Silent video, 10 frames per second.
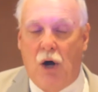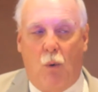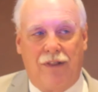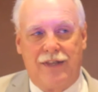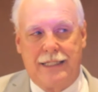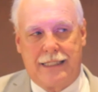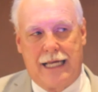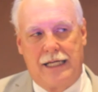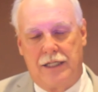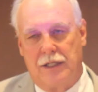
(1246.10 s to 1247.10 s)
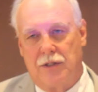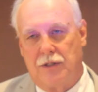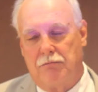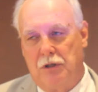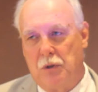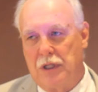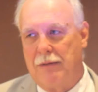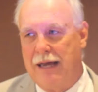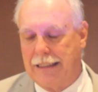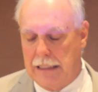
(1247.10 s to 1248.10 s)
What this sentence usually
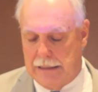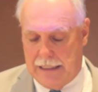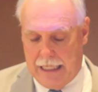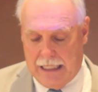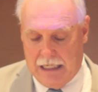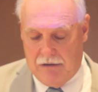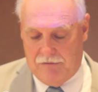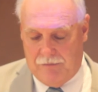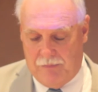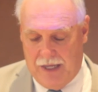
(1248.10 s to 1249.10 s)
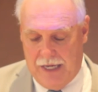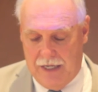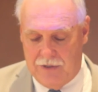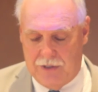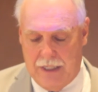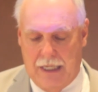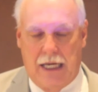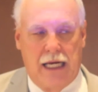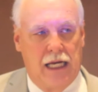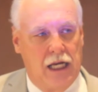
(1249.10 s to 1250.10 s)
makes us think of is
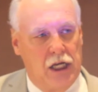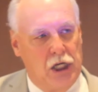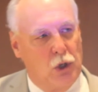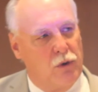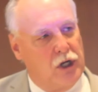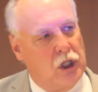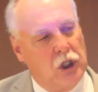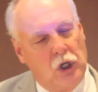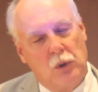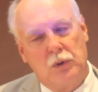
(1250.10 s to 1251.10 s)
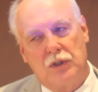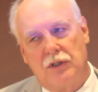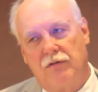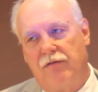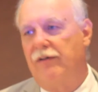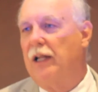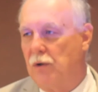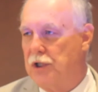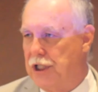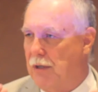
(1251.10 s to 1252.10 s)
you know, the close
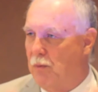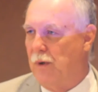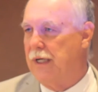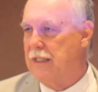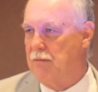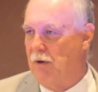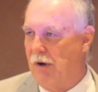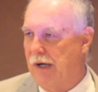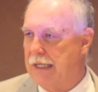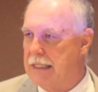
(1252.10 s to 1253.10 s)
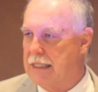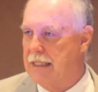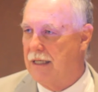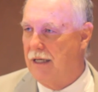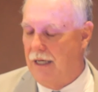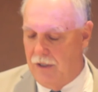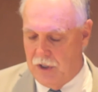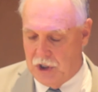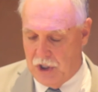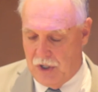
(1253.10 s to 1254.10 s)
fellowship we experience in the
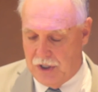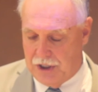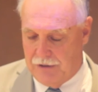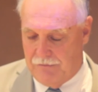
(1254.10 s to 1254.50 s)
church.